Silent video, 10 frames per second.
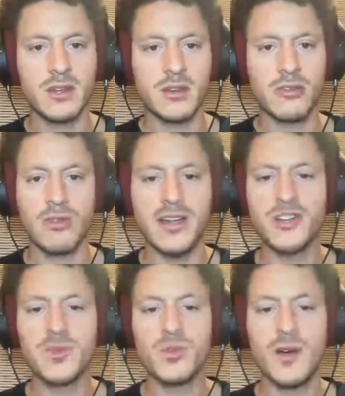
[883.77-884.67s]

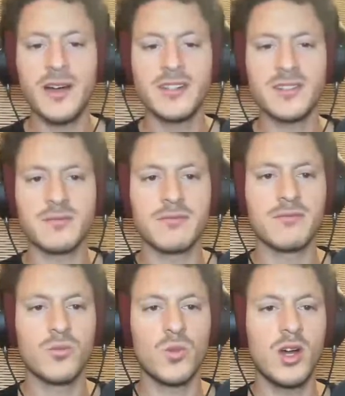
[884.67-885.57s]
Arrangement wise,
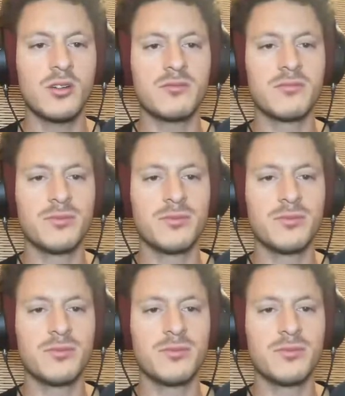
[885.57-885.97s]
well,